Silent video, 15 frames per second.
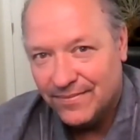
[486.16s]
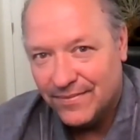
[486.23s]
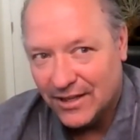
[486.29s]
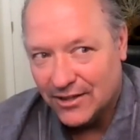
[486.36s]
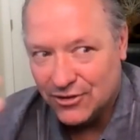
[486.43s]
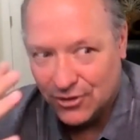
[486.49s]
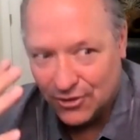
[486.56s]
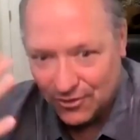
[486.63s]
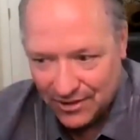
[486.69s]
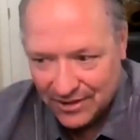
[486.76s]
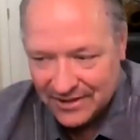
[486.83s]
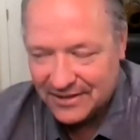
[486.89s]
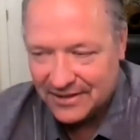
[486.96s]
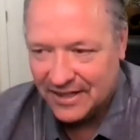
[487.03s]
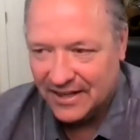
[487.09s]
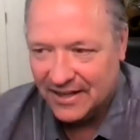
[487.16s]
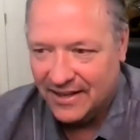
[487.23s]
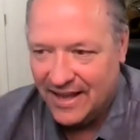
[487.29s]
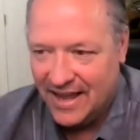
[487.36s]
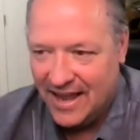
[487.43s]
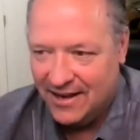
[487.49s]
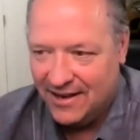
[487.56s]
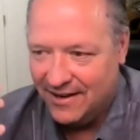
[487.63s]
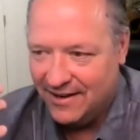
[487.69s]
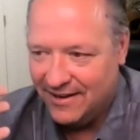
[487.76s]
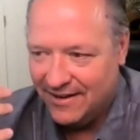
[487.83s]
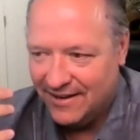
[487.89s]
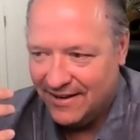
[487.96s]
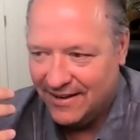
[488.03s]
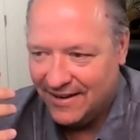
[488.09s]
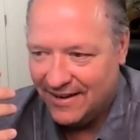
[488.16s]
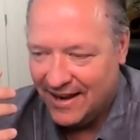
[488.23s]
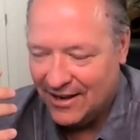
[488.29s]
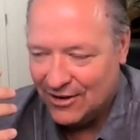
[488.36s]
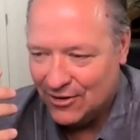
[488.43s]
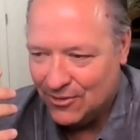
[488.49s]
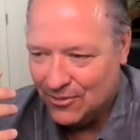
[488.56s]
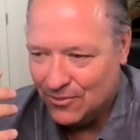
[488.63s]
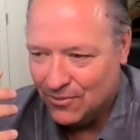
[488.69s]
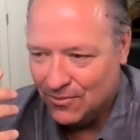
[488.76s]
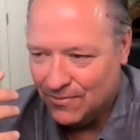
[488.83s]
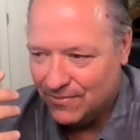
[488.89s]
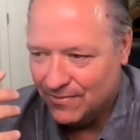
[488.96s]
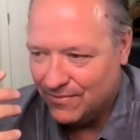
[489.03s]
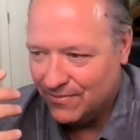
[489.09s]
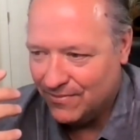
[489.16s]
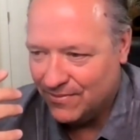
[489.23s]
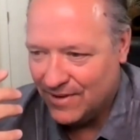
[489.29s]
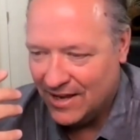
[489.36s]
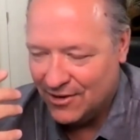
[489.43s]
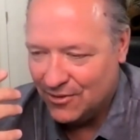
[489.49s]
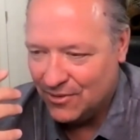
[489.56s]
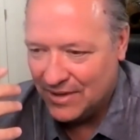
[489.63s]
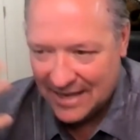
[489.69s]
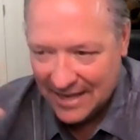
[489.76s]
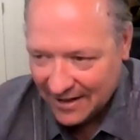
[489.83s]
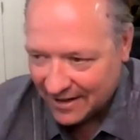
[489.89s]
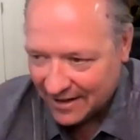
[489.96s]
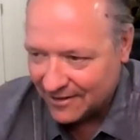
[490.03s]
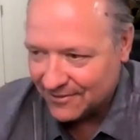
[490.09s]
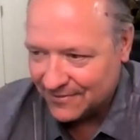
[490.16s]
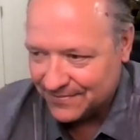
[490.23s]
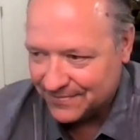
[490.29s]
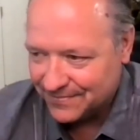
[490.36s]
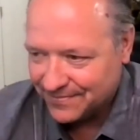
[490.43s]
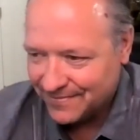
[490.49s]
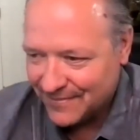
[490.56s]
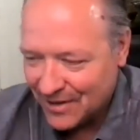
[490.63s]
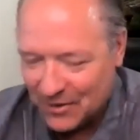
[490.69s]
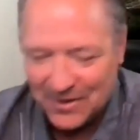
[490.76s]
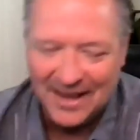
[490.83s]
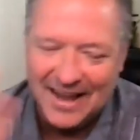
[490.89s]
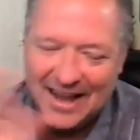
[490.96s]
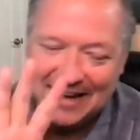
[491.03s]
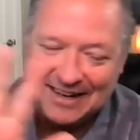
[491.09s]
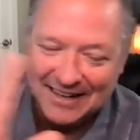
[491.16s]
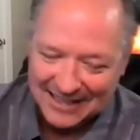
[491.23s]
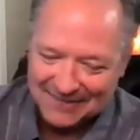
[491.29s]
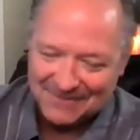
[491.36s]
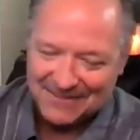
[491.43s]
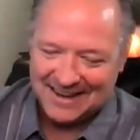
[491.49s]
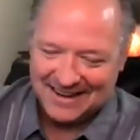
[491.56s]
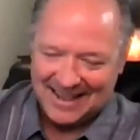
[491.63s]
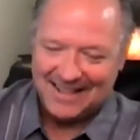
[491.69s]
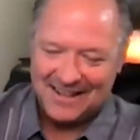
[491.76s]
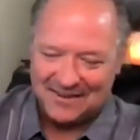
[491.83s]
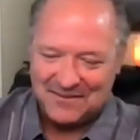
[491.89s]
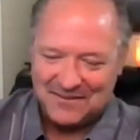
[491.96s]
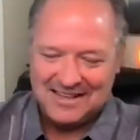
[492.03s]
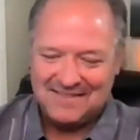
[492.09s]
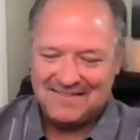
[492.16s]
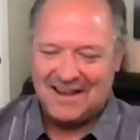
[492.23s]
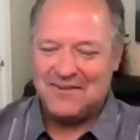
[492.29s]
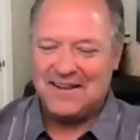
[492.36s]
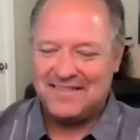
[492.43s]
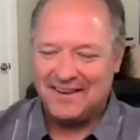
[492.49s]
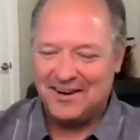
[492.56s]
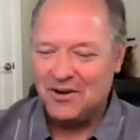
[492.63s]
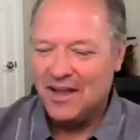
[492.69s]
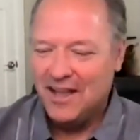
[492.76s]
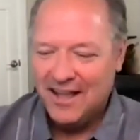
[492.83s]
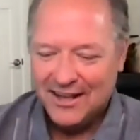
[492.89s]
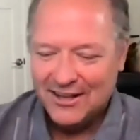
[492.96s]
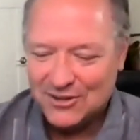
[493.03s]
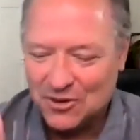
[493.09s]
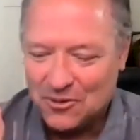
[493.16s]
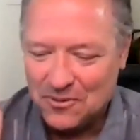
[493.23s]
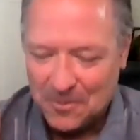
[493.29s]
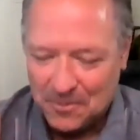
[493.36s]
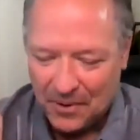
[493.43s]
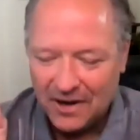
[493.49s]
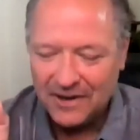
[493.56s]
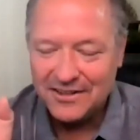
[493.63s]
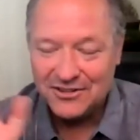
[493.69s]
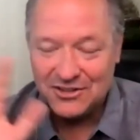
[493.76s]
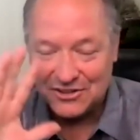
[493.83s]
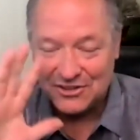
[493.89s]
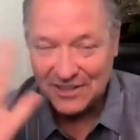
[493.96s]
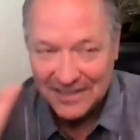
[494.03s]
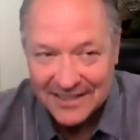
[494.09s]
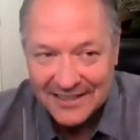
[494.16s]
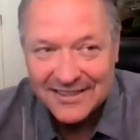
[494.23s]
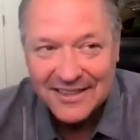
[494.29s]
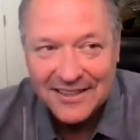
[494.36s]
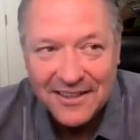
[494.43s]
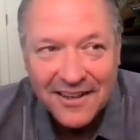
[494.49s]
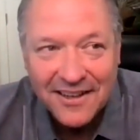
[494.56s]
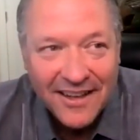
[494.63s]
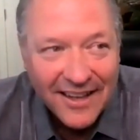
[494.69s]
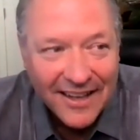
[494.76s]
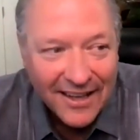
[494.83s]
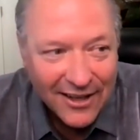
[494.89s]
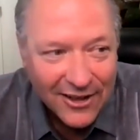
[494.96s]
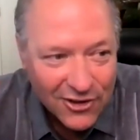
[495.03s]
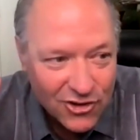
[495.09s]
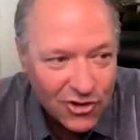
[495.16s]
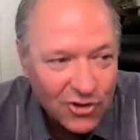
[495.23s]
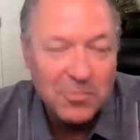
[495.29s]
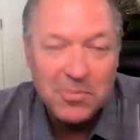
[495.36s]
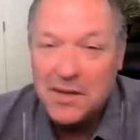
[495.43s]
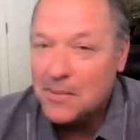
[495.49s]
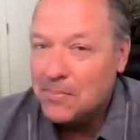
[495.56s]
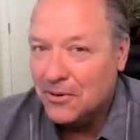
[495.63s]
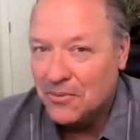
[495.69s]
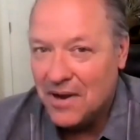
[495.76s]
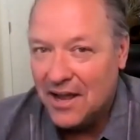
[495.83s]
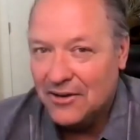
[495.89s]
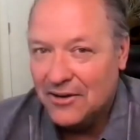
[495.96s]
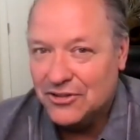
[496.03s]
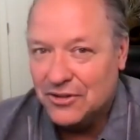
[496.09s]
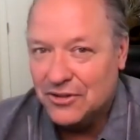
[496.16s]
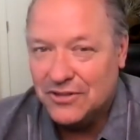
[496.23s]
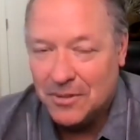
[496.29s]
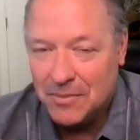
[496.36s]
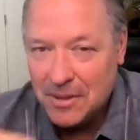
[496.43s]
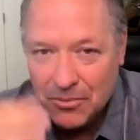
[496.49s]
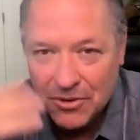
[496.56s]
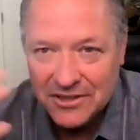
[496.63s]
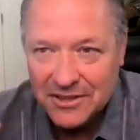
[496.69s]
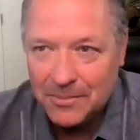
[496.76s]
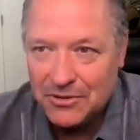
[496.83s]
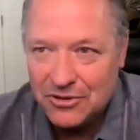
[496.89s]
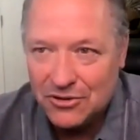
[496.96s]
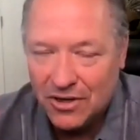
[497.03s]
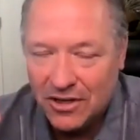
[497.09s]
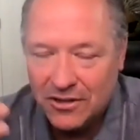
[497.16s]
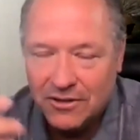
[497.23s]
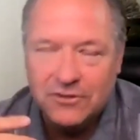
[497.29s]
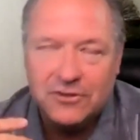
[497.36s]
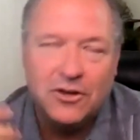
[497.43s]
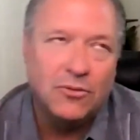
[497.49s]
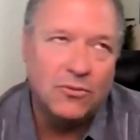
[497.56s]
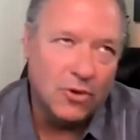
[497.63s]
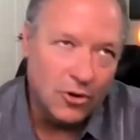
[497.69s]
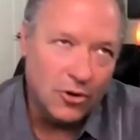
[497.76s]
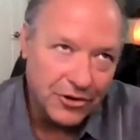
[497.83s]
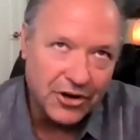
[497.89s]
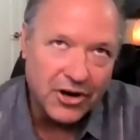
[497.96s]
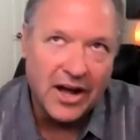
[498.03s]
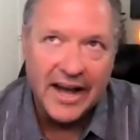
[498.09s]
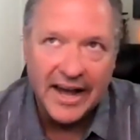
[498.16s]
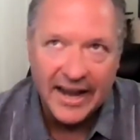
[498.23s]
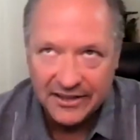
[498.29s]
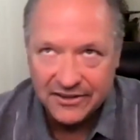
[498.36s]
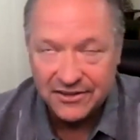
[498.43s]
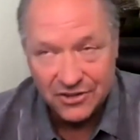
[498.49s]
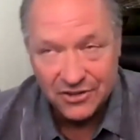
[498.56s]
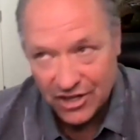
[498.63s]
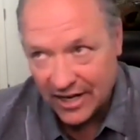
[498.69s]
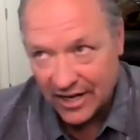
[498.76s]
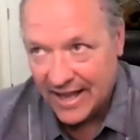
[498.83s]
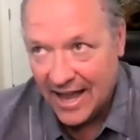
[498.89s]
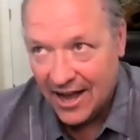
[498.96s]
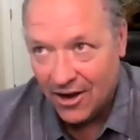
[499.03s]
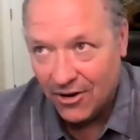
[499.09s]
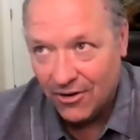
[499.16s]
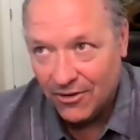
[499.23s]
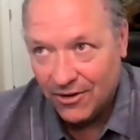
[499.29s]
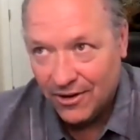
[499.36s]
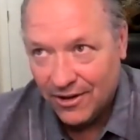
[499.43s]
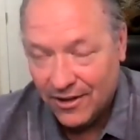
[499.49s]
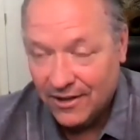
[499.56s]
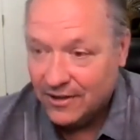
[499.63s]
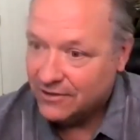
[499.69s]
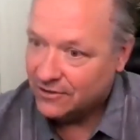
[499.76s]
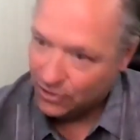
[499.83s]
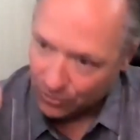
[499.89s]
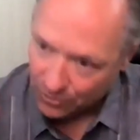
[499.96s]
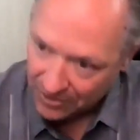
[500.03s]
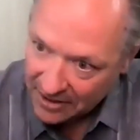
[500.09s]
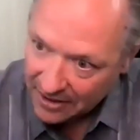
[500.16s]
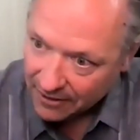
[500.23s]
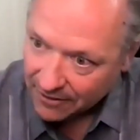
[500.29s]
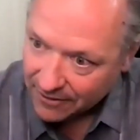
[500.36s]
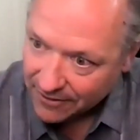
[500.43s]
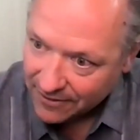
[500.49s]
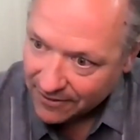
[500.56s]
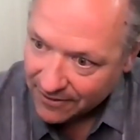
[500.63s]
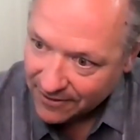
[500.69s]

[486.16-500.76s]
because you're listening and and you and you get it Okay, I got to leave that. I'm going to leave that right there. So the part is just listen to the people around you. If somebody brings up a struggle, don't roll your eyes and check out. Tune in.